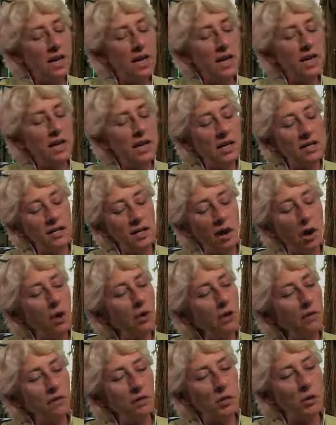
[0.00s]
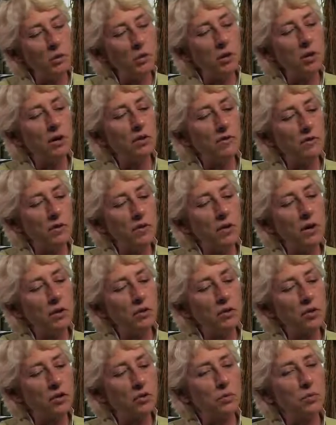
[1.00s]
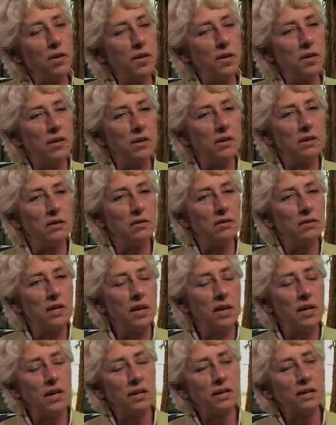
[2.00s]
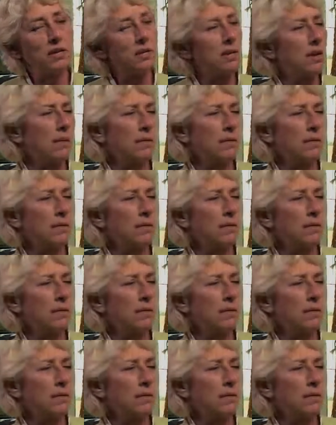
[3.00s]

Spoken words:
it's all of her work for those 3 years, and it's